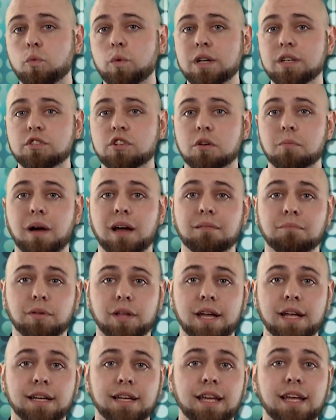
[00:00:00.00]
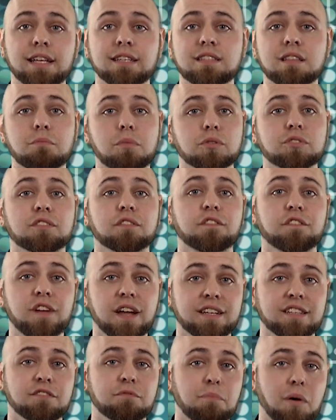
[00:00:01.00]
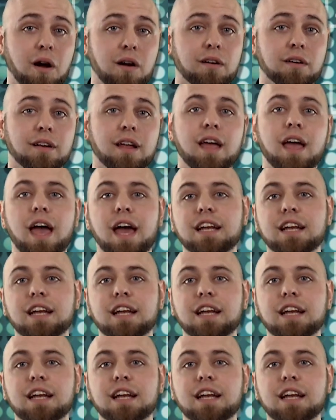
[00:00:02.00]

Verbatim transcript: wind turbine blade is the most effective part